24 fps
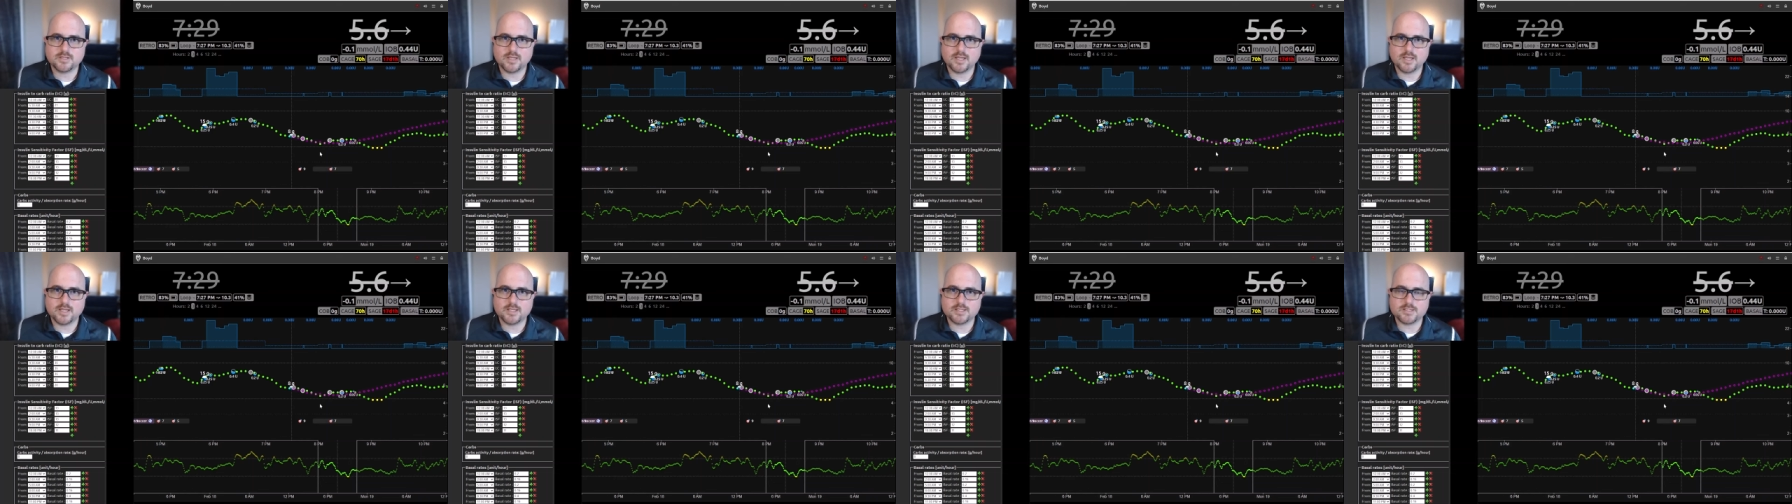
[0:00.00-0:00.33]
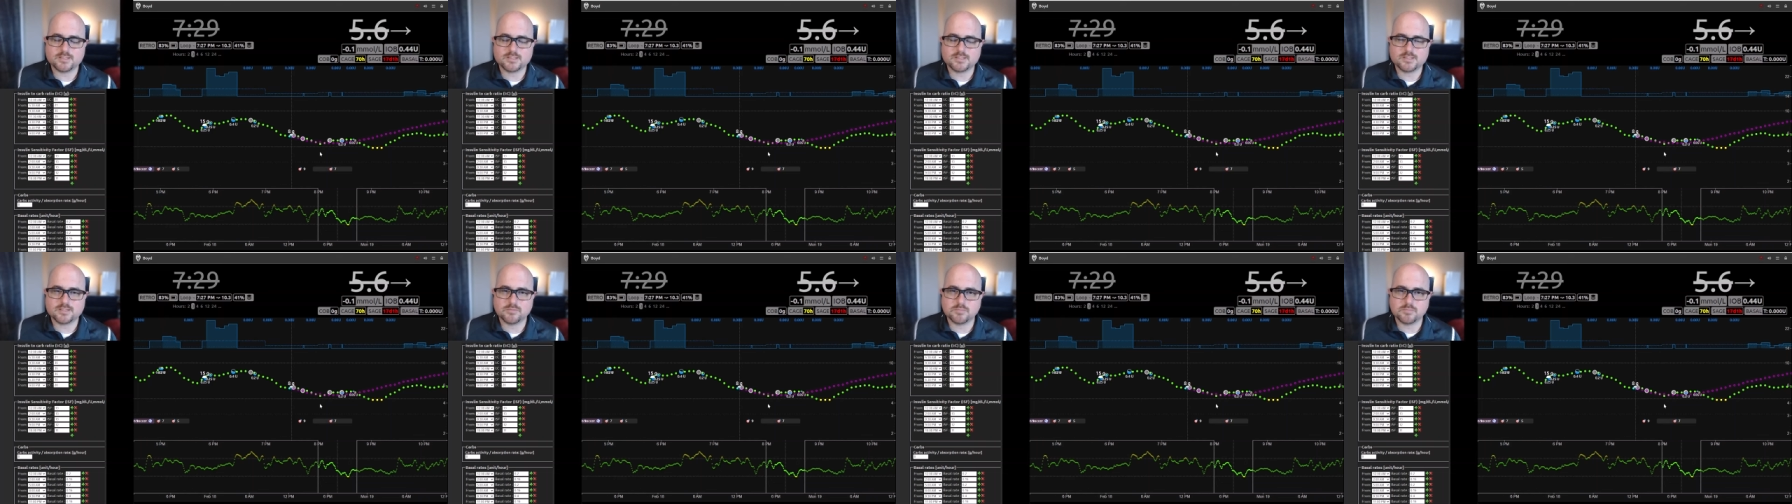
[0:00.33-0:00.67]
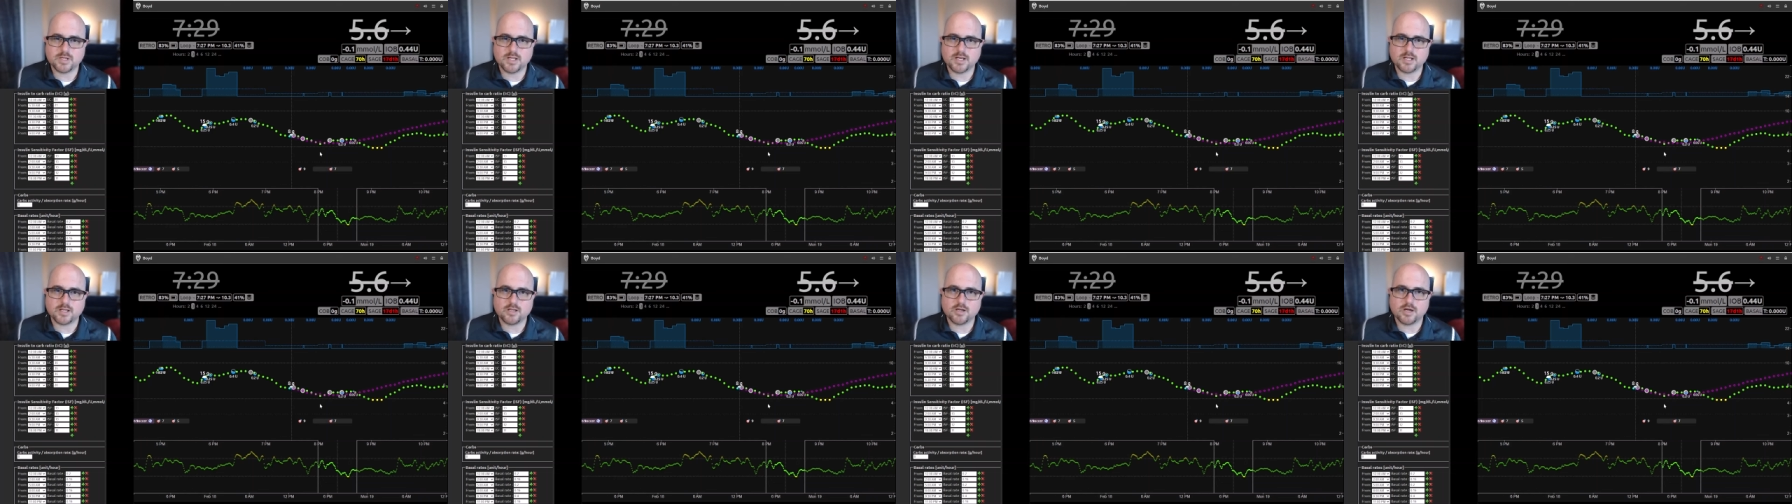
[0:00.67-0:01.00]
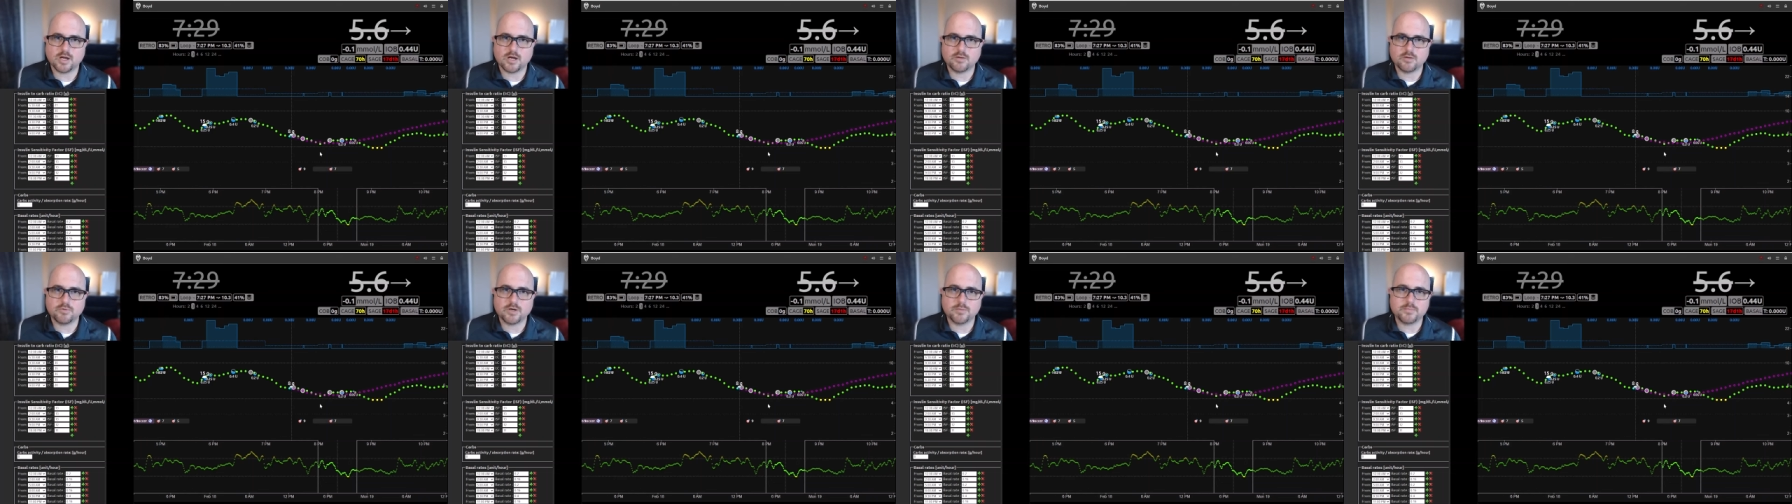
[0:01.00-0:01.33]
as some kind of
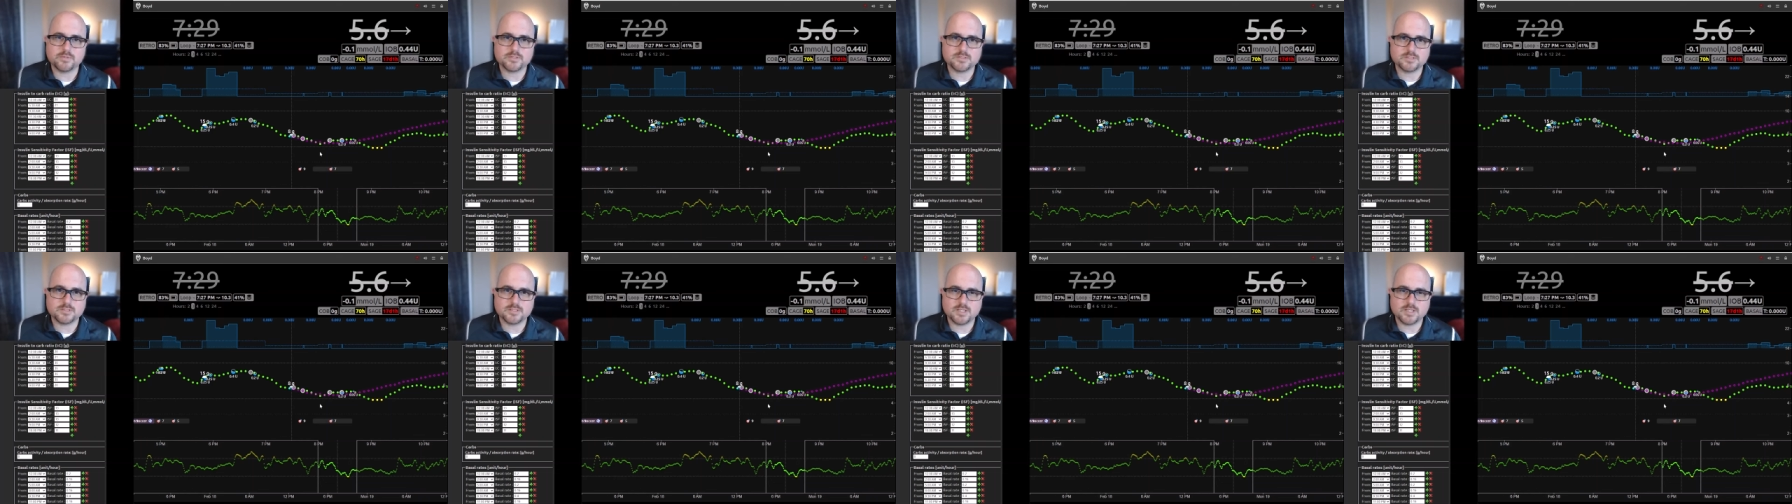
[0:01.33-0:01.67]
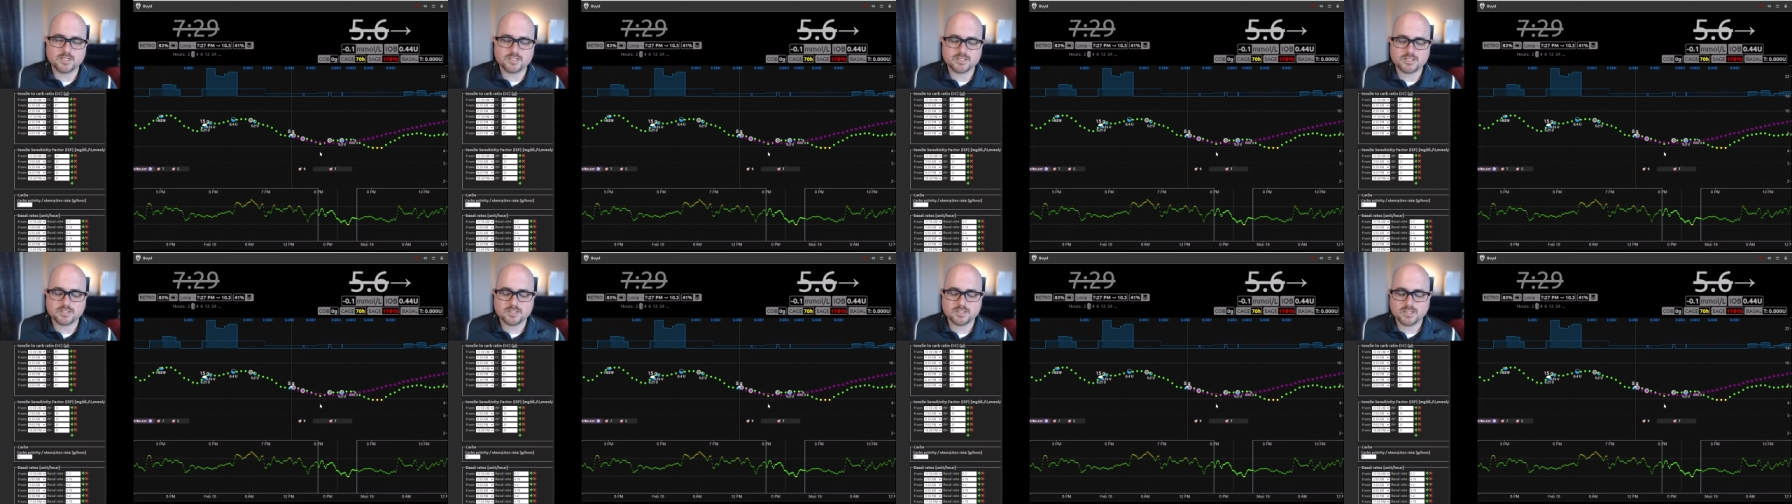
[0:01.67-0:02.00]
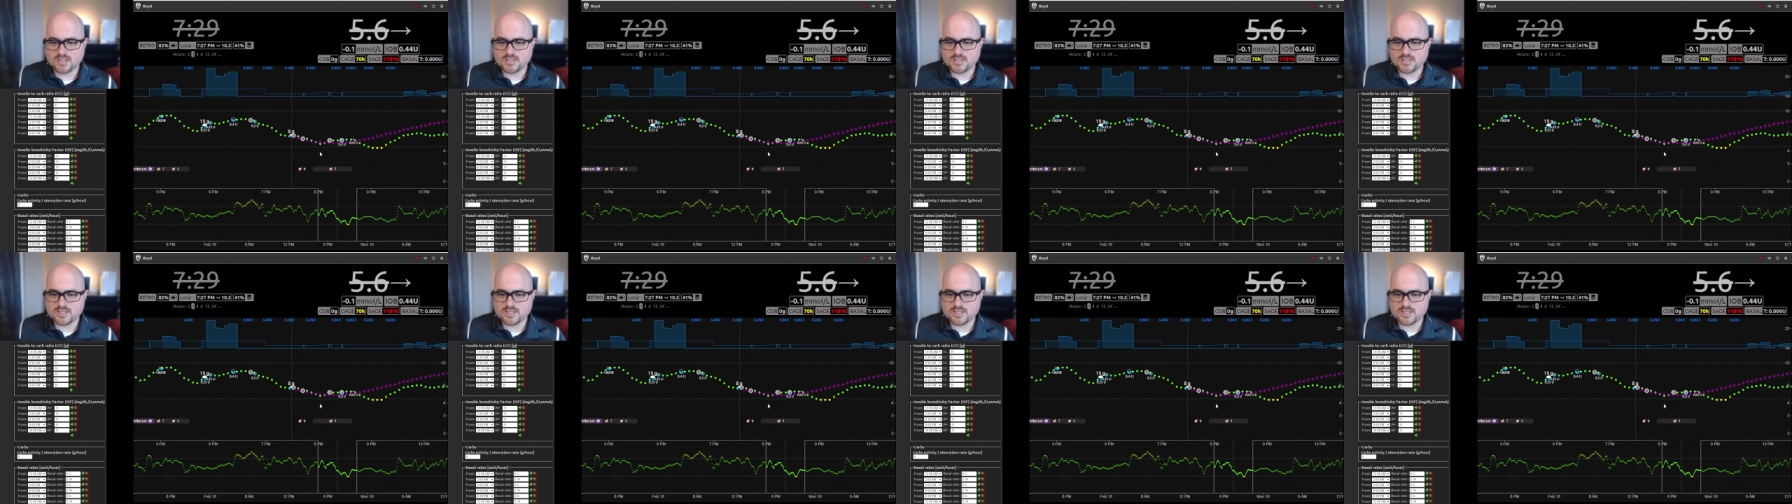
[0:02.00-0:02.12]
carb representation.